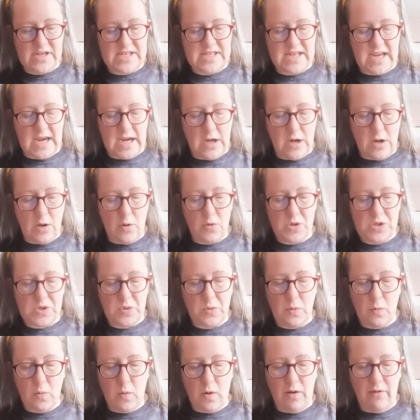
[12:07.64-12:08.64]
say no
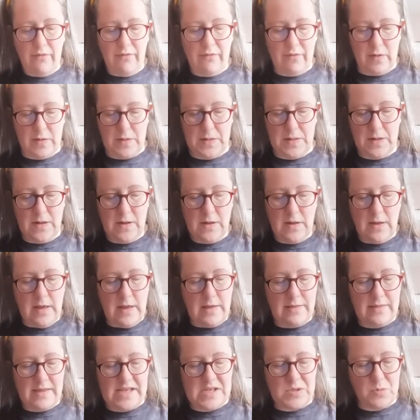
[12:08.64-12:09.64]
to a waffle.
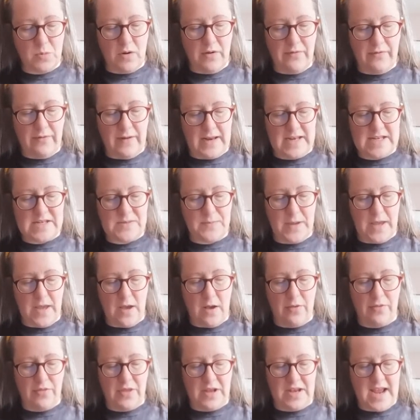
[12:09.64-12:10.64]
This waffle is a bit
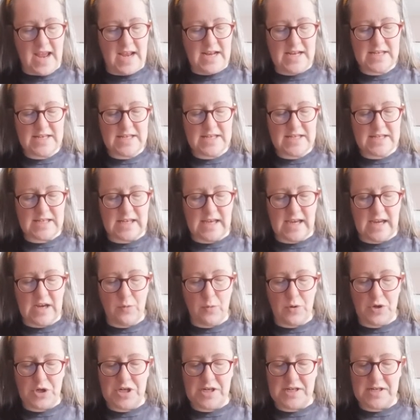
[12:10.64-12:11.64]
on the denser side,
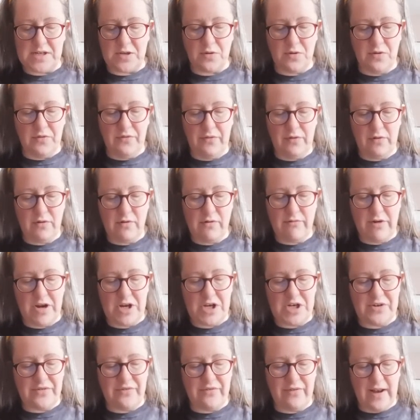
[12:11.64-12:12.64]
which is good for a
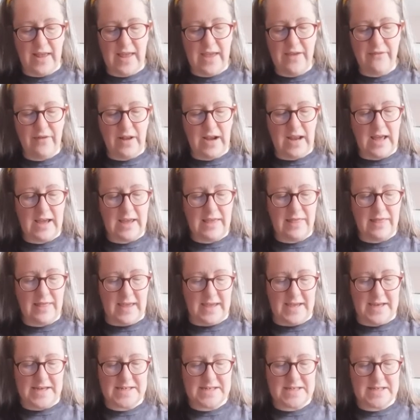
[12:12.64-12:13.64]
richer flavour like
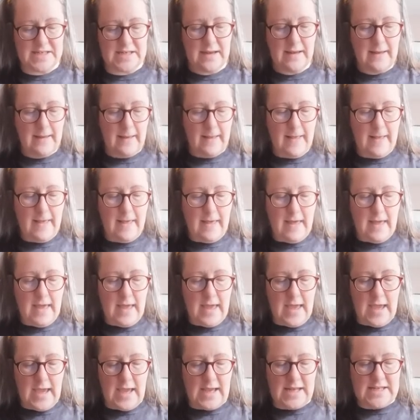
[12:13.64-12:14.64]
this.
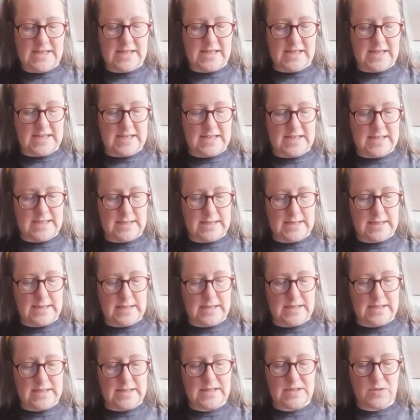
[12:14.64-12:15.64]
It is
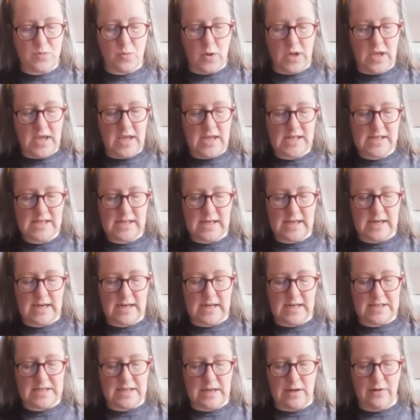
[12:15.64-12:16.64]
sweet and
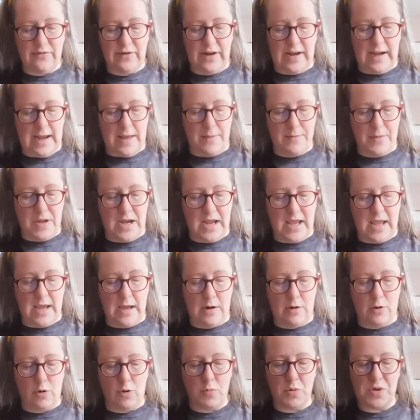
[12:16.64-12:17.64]
has a lovely lemony
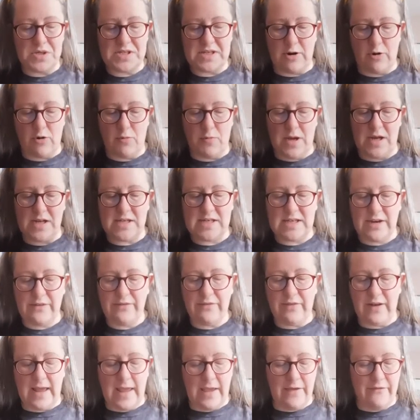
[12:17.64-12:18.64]
and almost aromatic
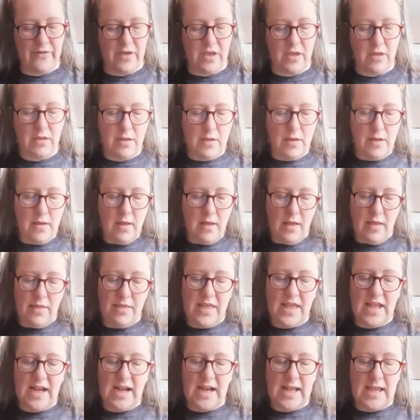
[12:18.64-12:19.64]
flavour
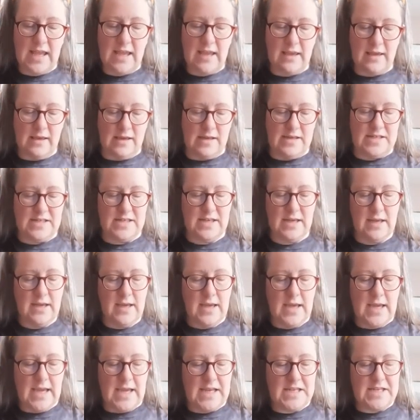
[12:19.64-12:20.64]
that lingers.
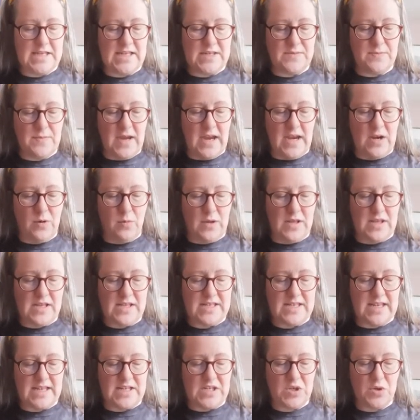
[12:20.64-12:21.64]
It is made with
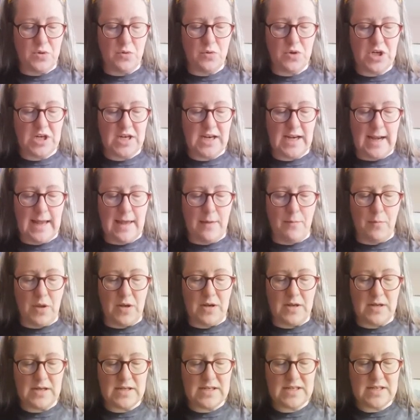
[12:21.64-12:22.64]
Setuchi
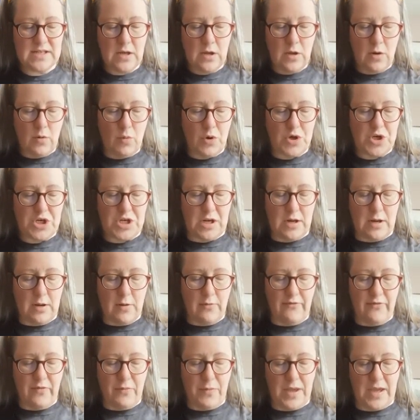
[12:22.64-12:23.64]
lemons, which are
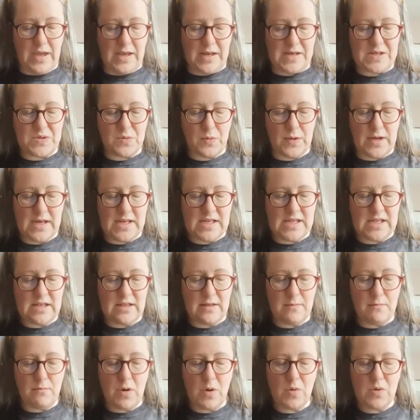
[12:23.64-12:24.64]
known for being sweeter
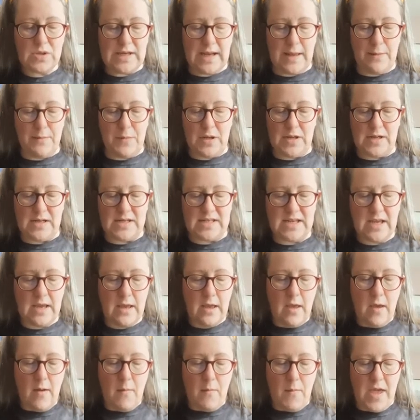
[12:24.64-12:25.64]
than most lemons,
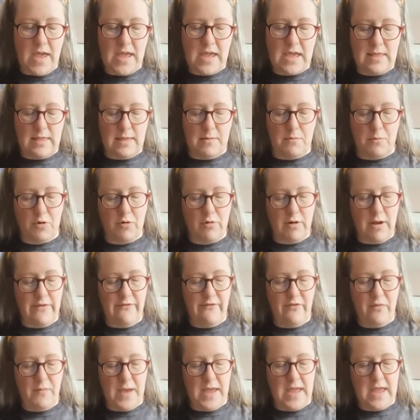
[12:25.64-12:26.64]
making them great
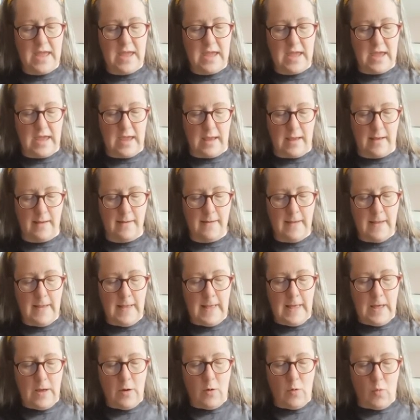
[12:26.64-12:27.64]
for baking.
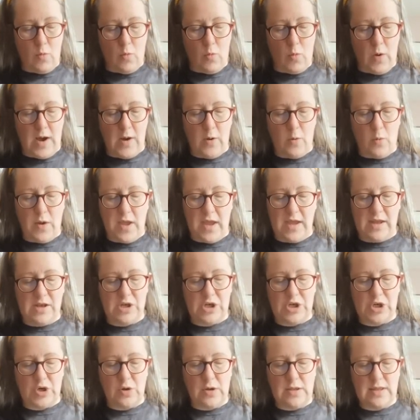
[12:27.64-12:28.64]
While we
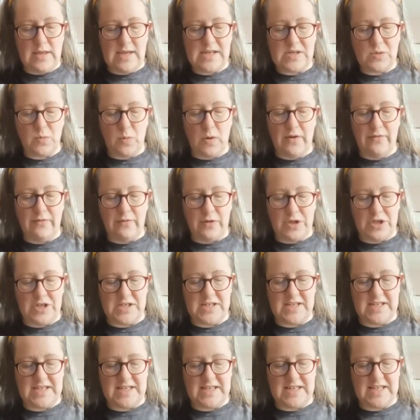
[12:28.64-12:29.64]
enjoy this waffle
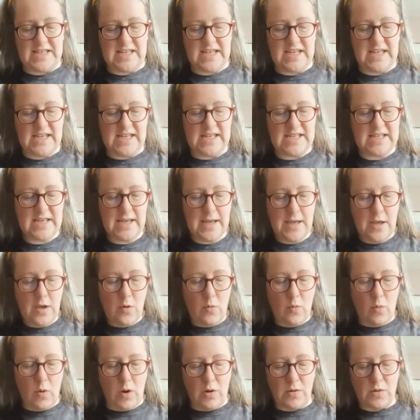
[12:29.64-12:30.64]
just as it is,
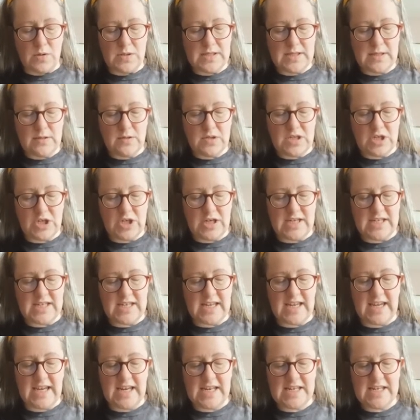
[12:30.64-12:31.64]
we also
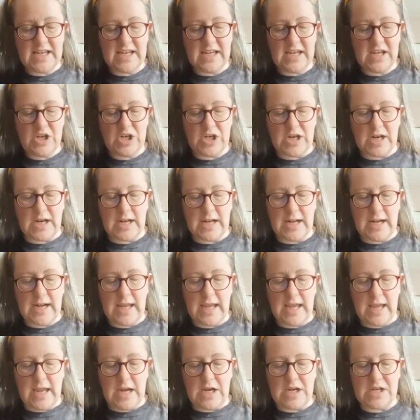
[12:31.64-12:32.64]
suggest heating it
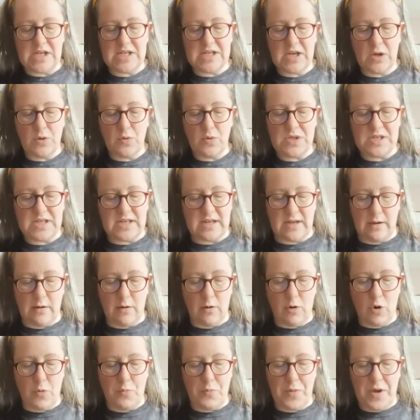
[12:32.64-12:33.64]
gently in a toaster
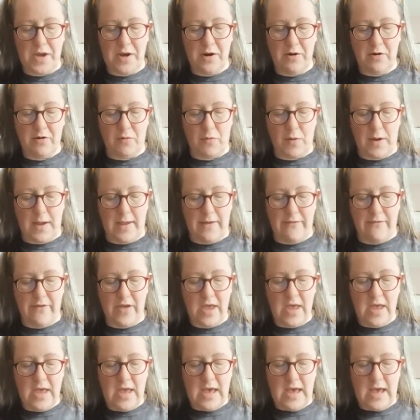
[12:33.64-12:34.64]
or microwave
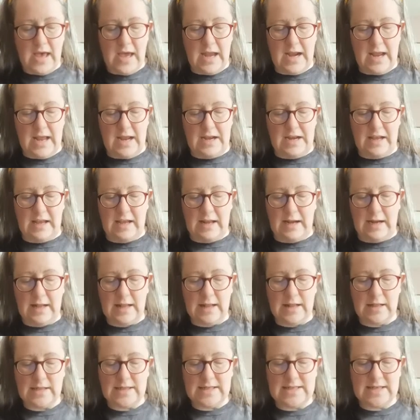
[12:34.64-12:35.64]
and adding a
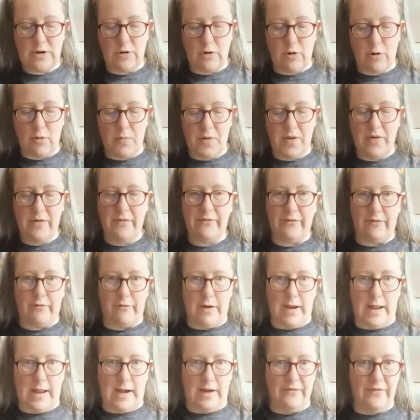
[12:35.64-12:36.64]
little syrup for
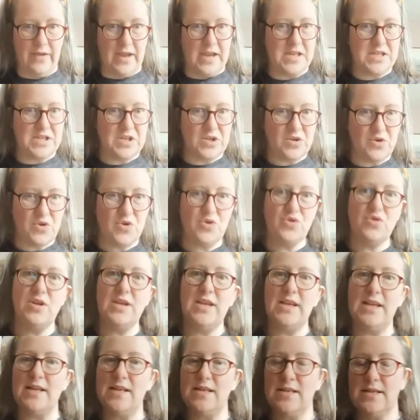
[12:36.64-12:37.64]
an elevated
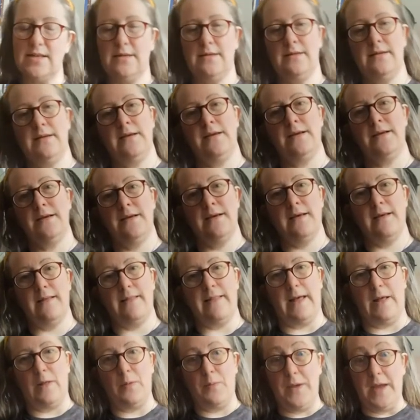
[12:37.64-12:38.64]
treat.
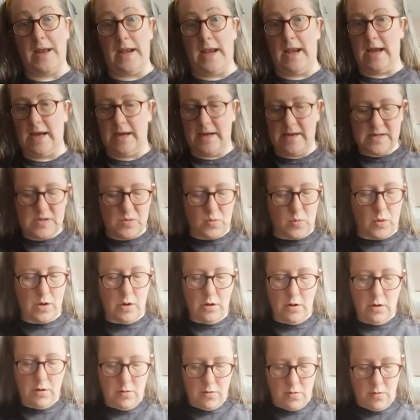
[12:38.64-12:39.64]
That would be a nice
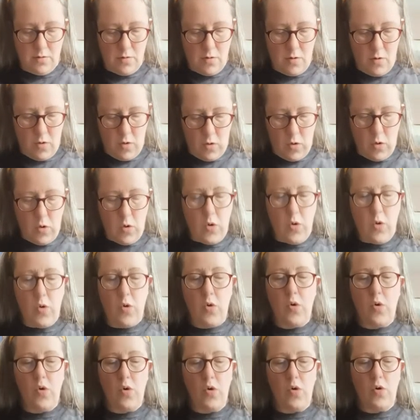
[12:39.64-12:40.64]
one.
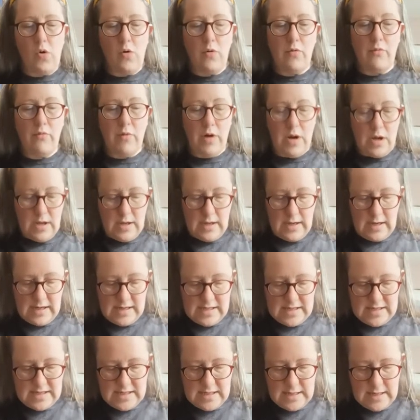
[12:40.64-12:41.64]

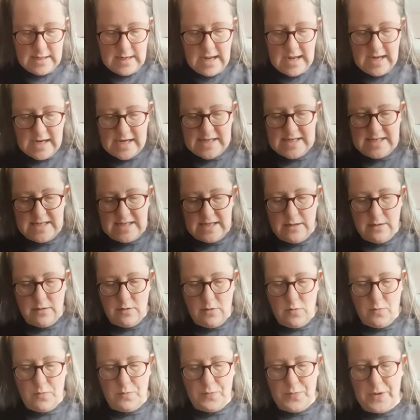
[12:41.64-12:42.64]
Right, next
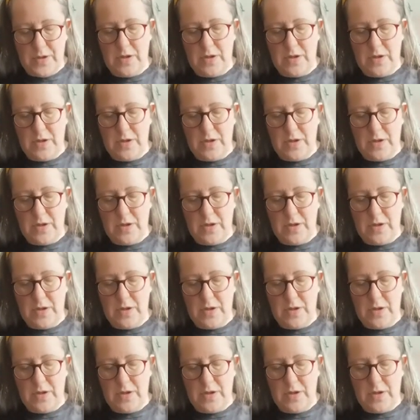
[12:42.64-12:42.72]
up